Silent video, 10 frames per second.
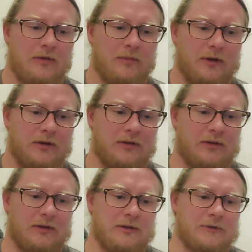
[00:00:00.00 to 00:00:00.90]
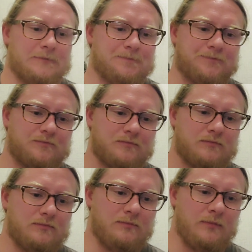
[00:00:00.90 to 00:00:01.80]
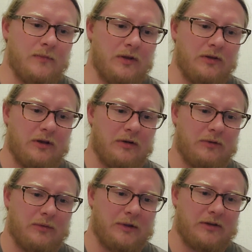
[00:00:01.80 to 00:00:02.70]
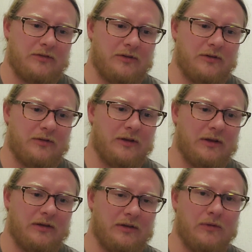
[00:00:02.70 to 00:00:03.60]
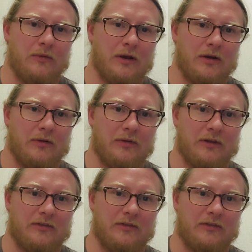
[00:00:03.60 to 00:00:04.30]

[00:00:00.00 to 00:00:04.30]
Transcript: But you're going to want to make sure that that,